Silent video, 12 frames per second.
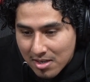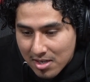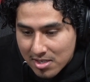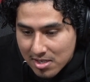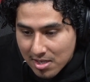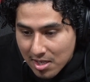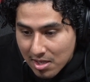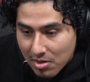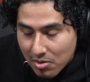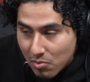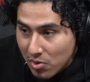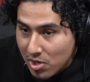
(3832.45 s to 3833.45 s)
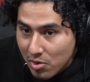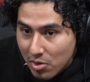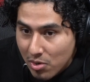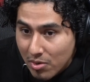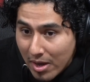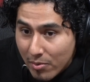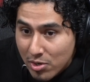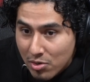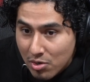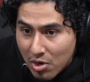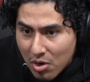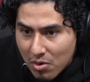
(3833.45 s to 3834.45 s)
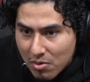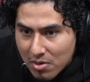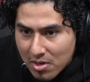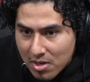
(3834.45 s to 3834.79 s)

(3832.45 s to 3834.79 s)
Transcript: Because how would you know?